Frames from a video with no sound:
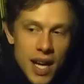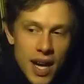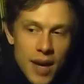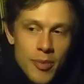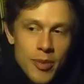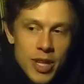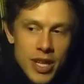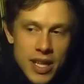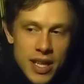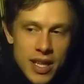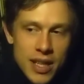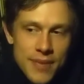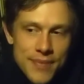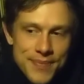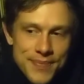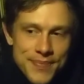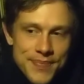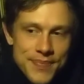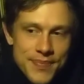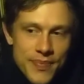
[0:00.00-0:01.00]
I mean,
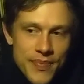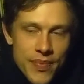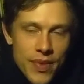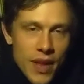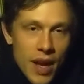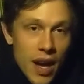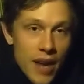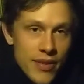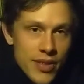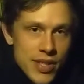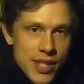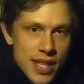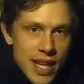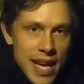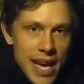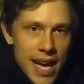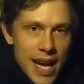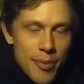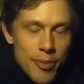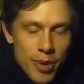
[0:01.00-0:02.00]
obviously
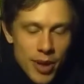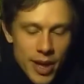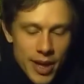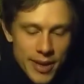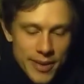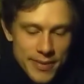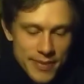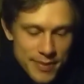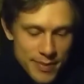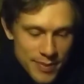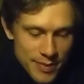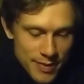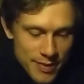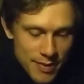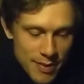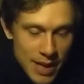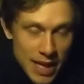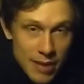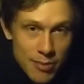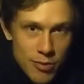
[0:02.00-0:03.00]
can't, but
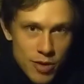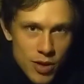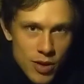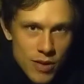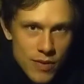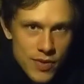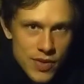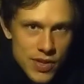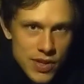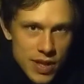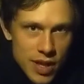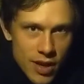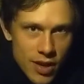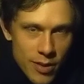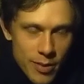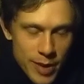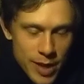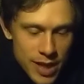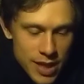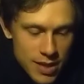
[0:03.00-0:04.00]
making moves, you know what
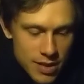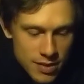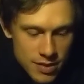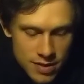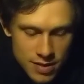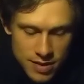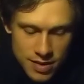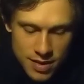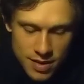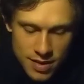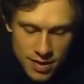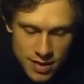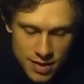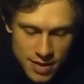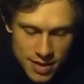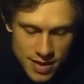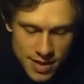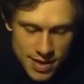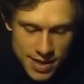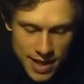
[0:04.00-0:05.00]
I mean?
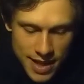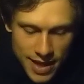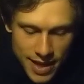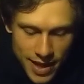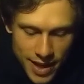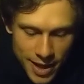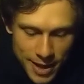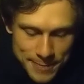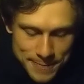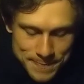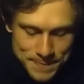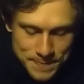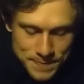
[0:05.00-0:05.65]
Set it up.